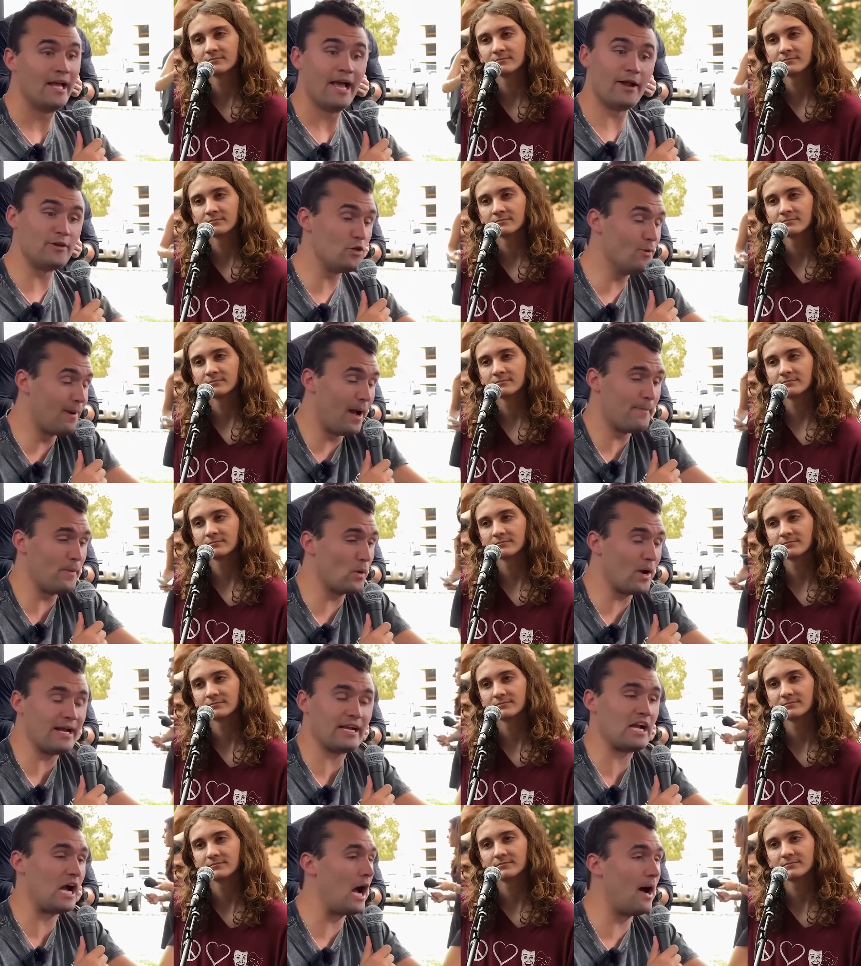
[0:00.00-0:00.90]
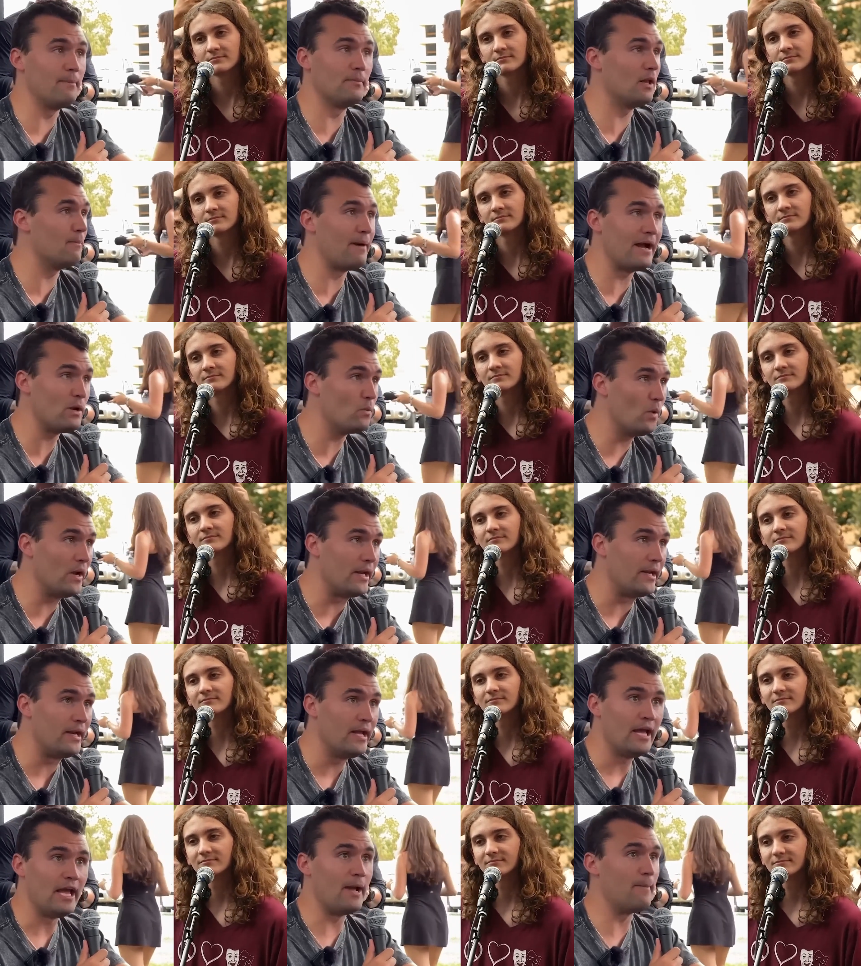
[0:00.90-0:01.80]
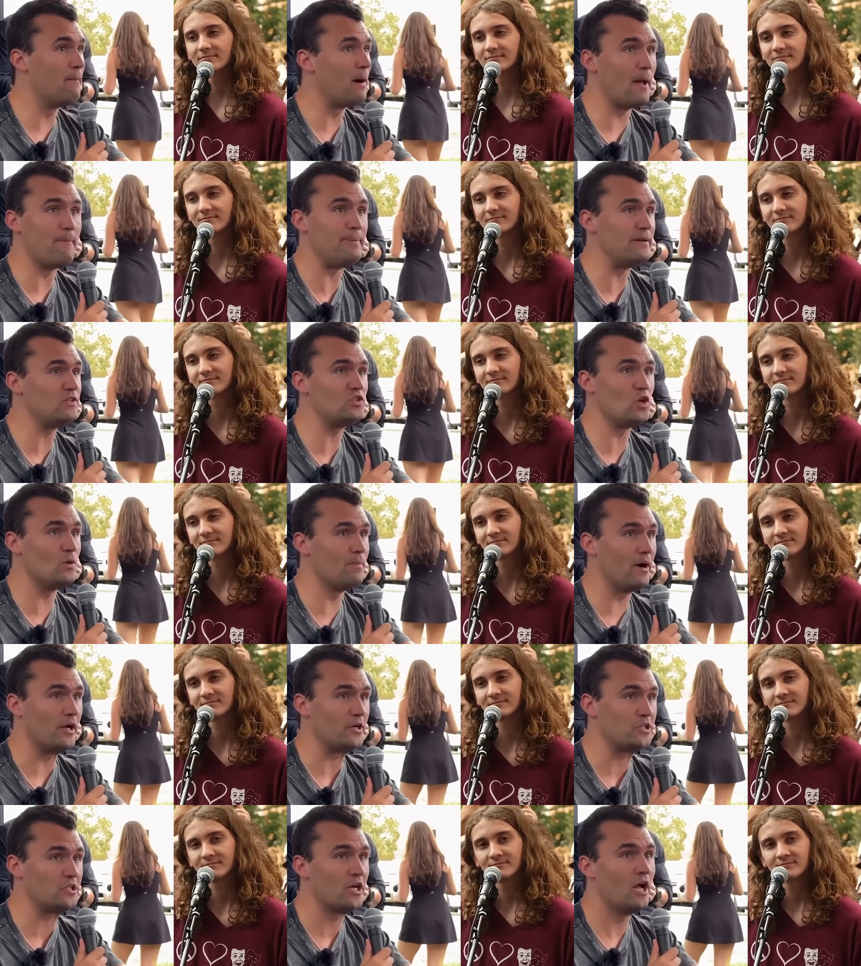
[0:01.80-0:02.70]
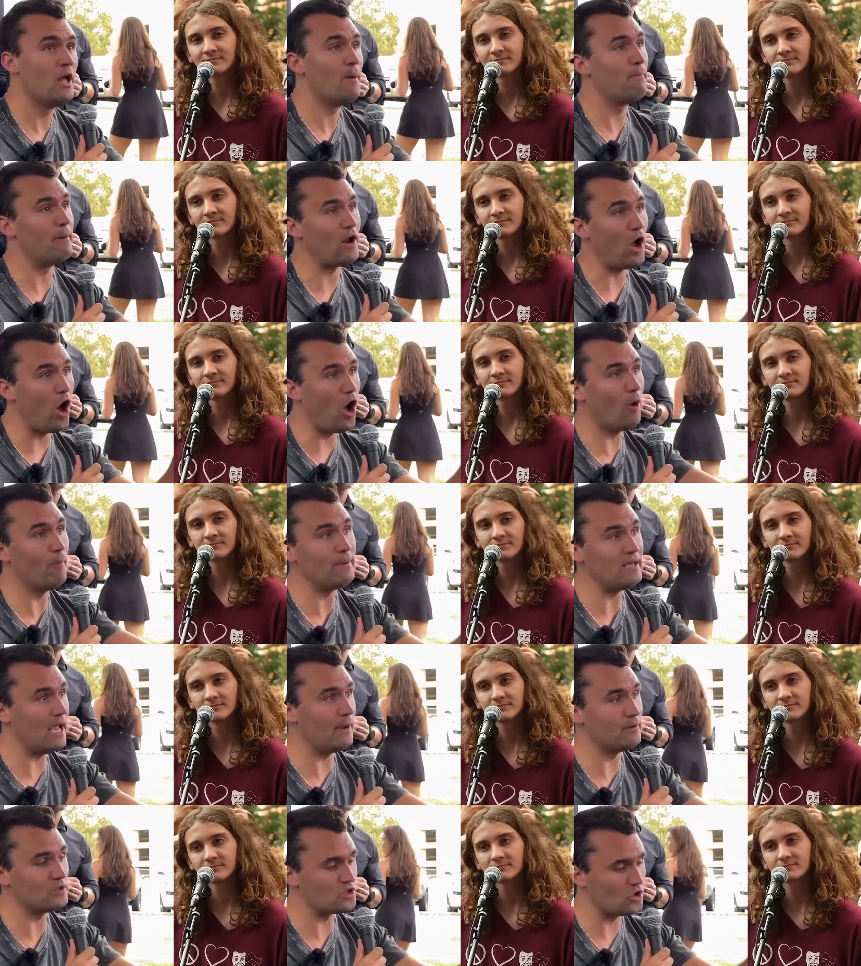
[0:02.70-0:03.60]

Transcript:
Speaker 1: and you might be right. Kamala might win. It might be too much, but I'll be able to